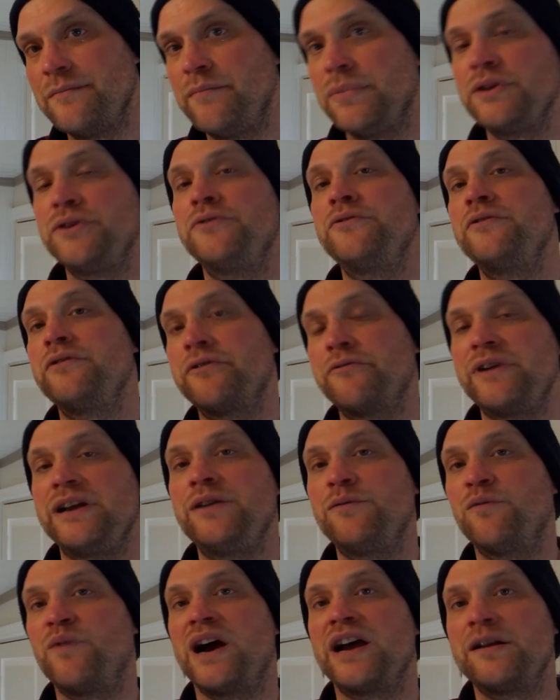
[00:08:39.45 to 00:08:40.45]
blue,
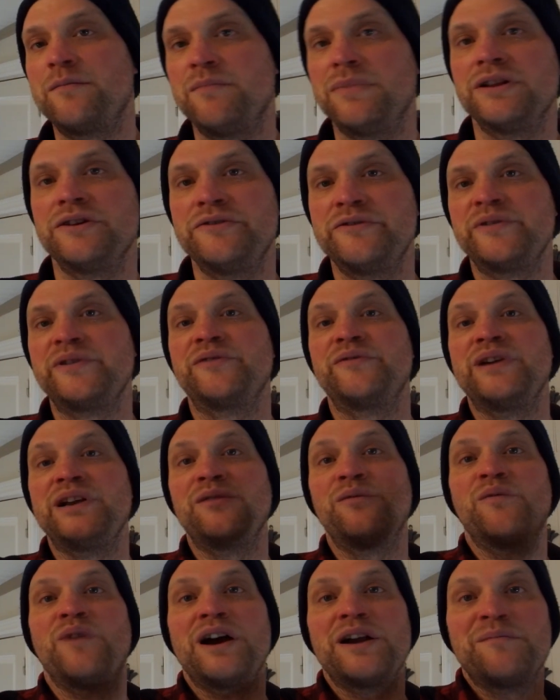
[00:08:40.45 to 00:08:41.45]
green, white, blue, green,
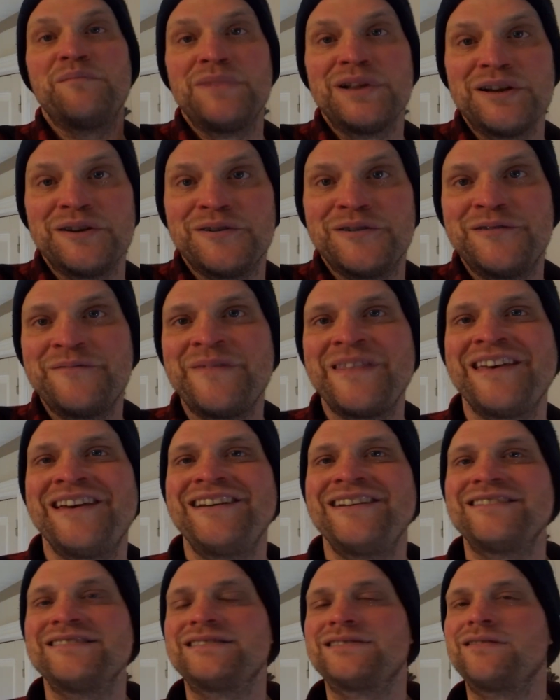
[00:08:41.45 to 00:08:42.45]
white, blue.
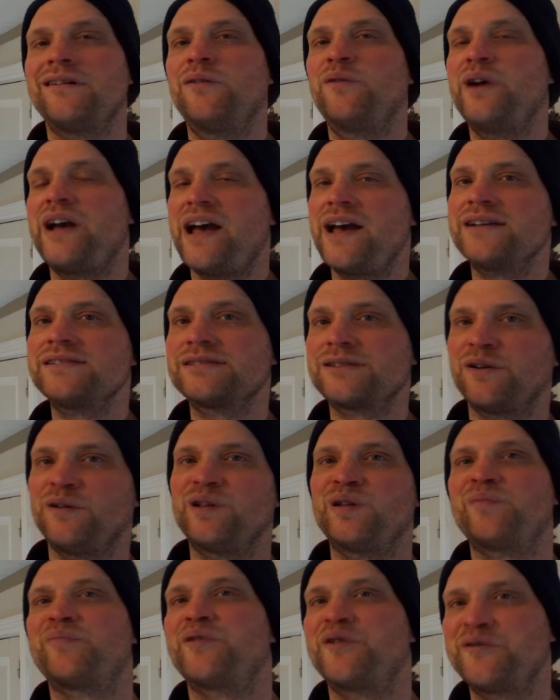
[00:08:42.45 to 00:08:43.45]
So we ask all
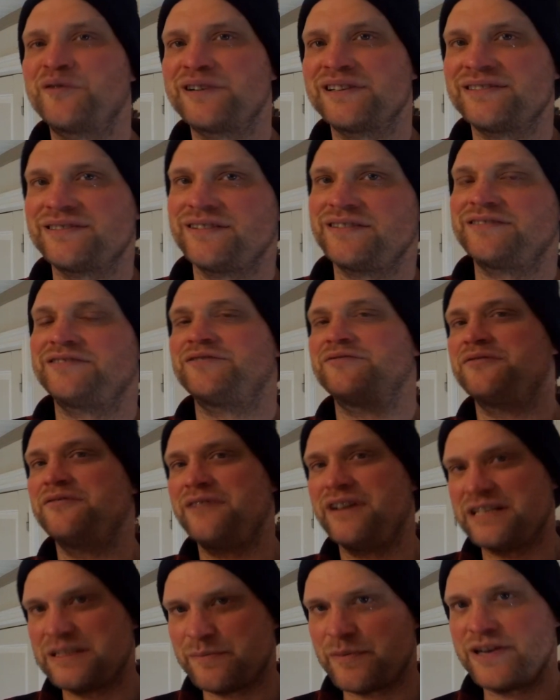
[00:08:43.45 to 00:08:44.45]
the protesters to
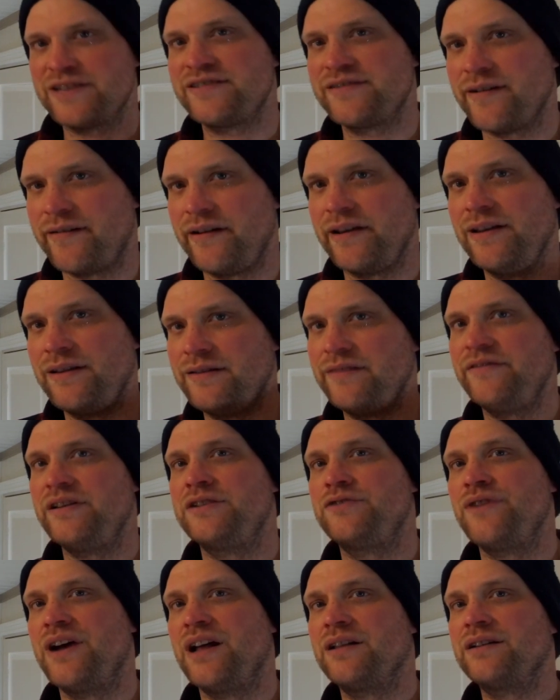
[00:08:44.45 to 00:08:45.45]
express their
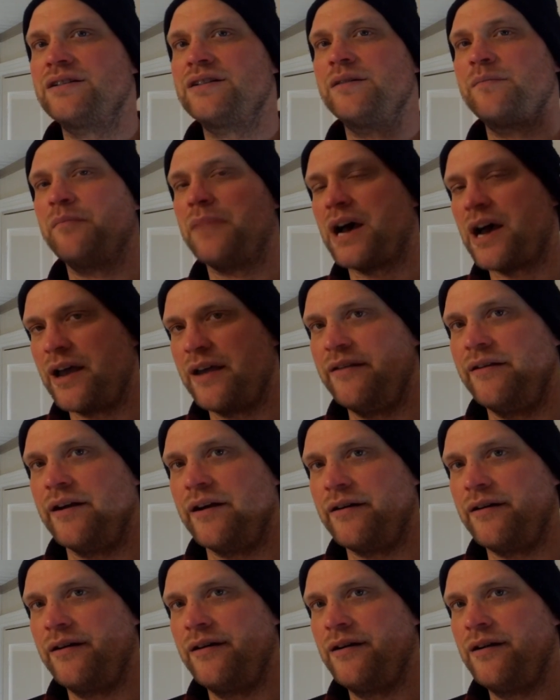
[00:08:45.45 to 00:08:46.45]
individuality by
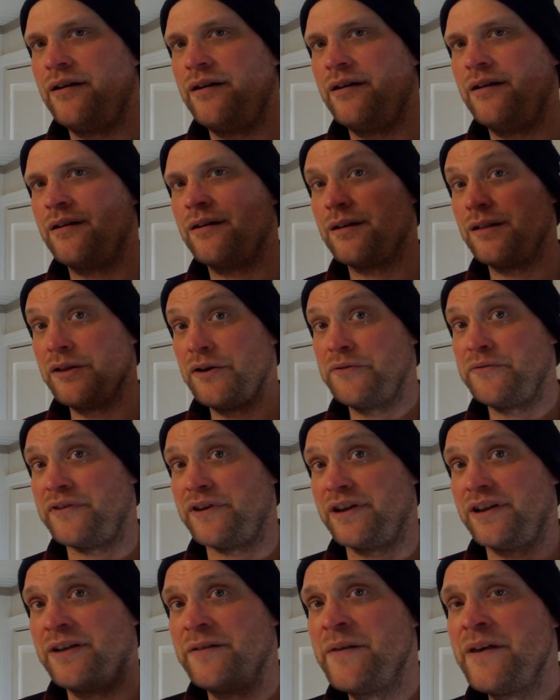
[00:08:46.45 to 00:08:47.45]
their
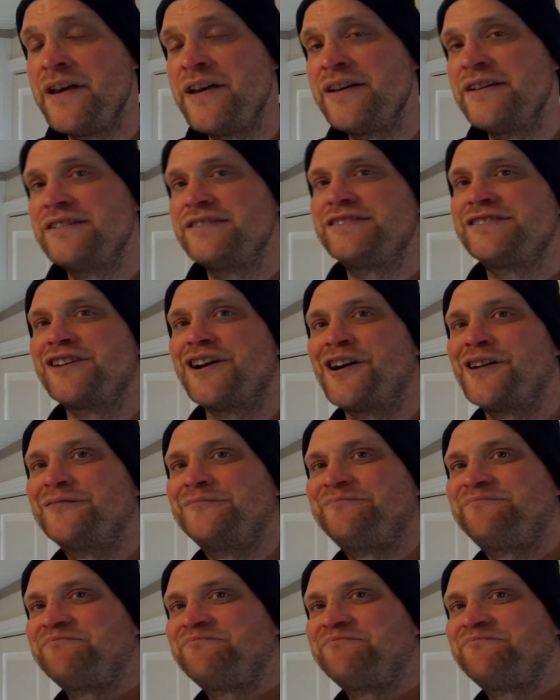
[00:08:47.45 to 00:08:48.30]
clothing. So